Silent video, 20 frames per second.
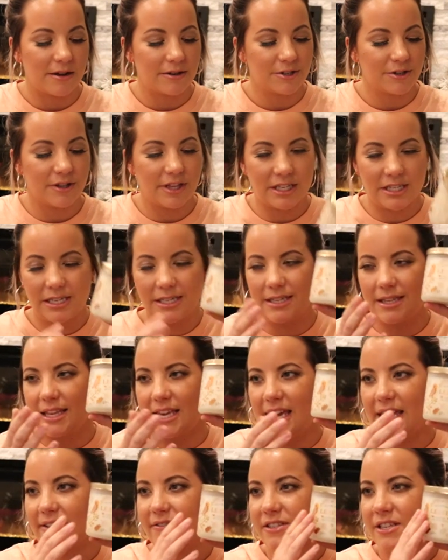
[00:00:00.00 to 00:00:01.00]
So this is
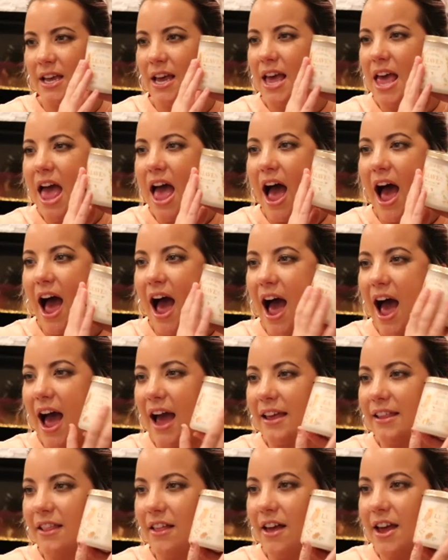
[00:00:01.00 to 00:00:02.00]
leaves.
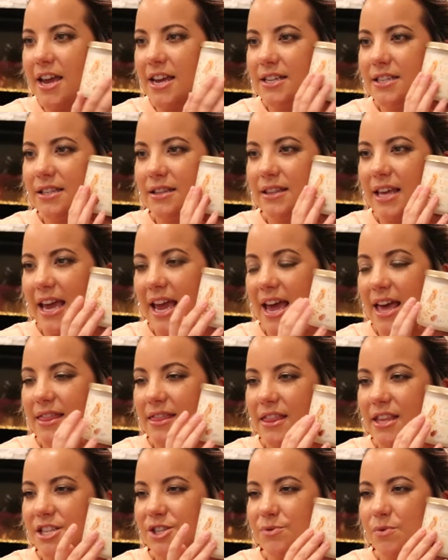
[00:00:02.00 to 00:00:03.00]
I liked, they
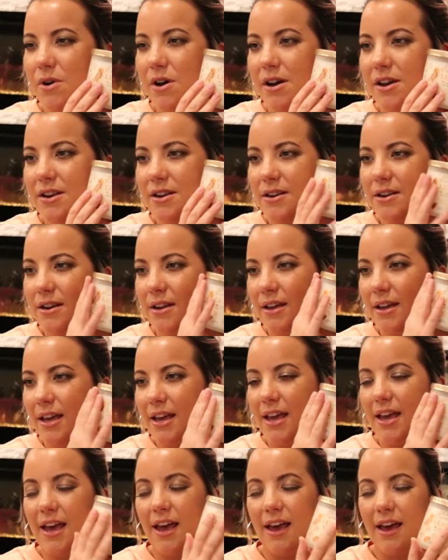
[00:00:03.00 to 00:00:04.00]
had this one,
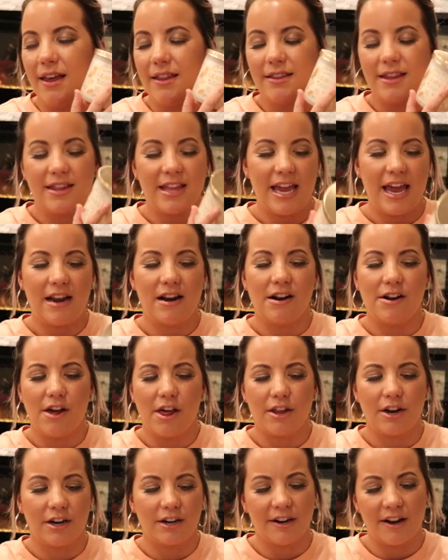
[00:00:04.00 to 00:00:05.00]
then they had
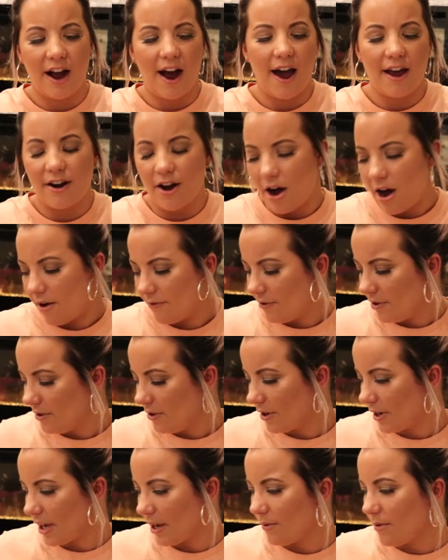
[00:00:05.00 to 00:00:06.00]
another god awful
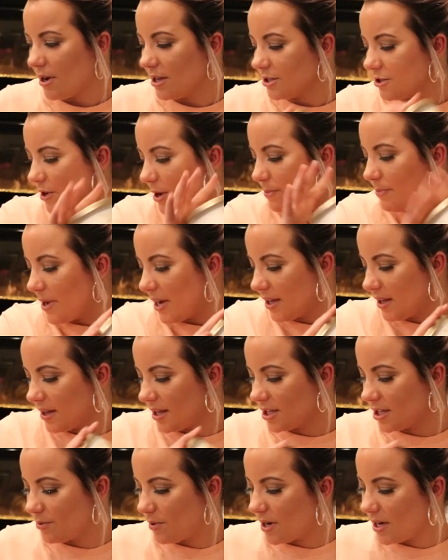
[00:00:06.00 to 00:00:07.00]
looking one. So I picked
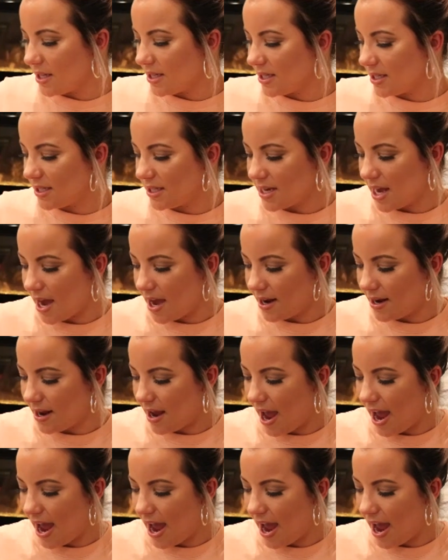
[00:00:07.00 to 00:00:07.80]
this one instead.